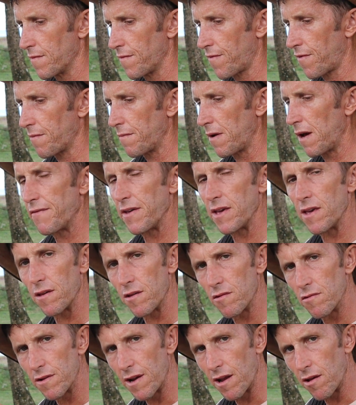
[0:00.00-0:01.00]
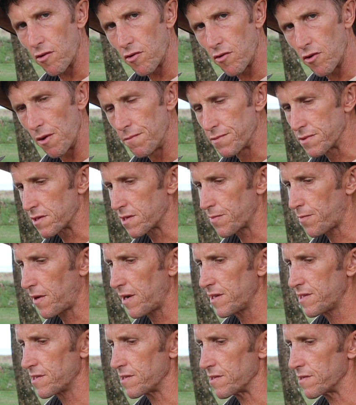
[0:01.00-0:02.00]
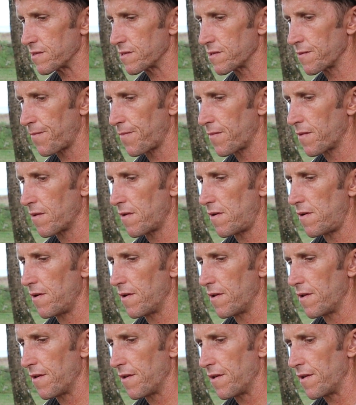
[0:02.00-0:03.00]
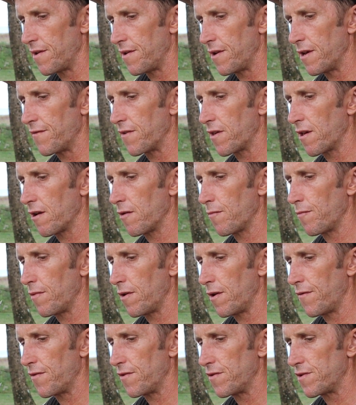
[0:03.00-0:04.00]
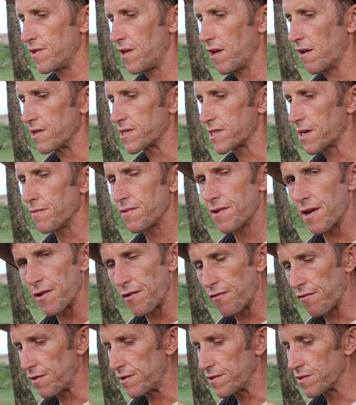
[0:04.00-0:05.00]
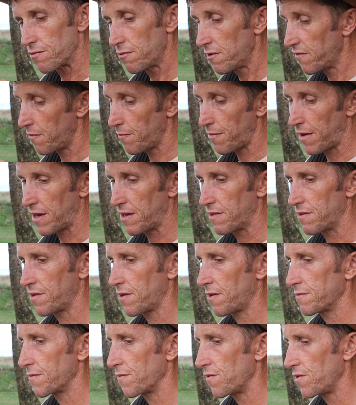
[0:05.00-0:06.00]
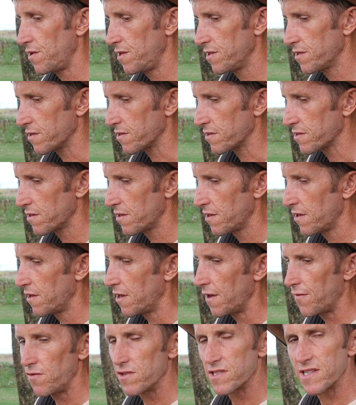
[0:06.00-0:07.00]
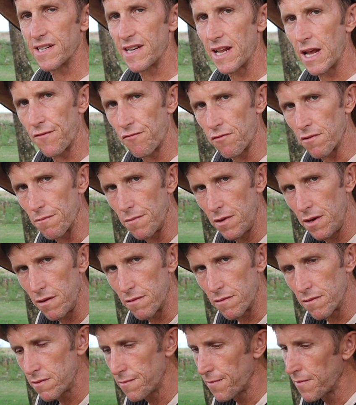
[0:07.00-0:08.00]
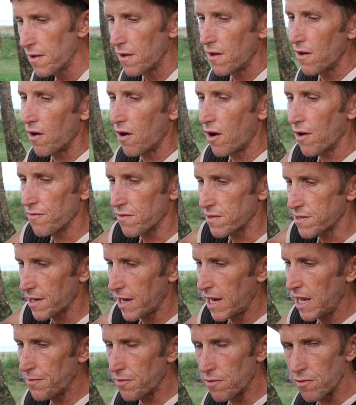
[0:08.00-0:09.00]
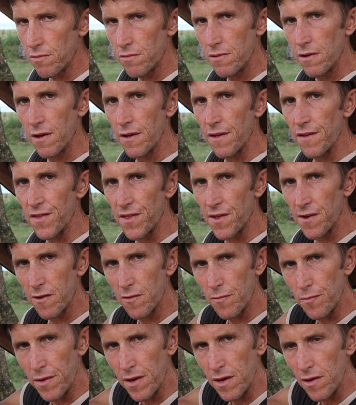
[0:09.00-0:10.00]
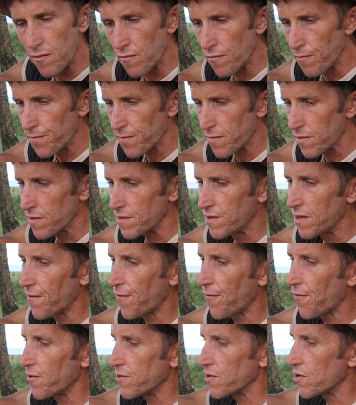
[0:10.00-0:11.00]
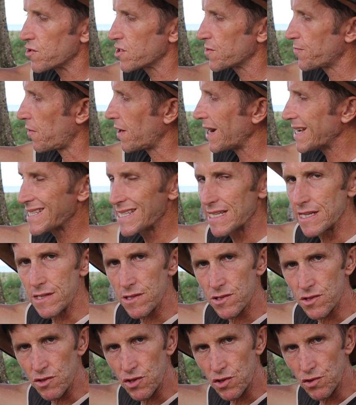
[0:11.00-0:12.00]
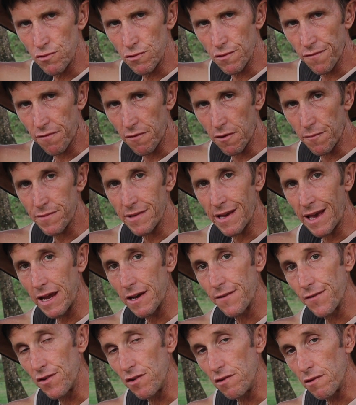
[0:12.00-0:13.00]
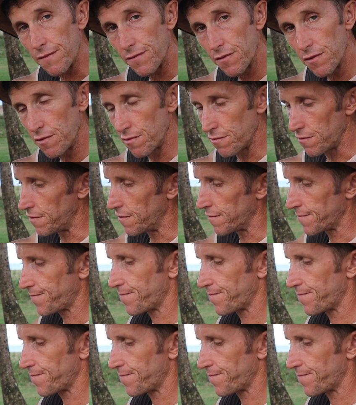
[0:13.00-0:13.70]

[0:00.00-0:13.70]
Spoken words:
from having good herbs and spices. Now, if you go to some countries, or even back in the times of Jesus, if you sit down for a meal, on the table there will be different spices to choose from to add to your food.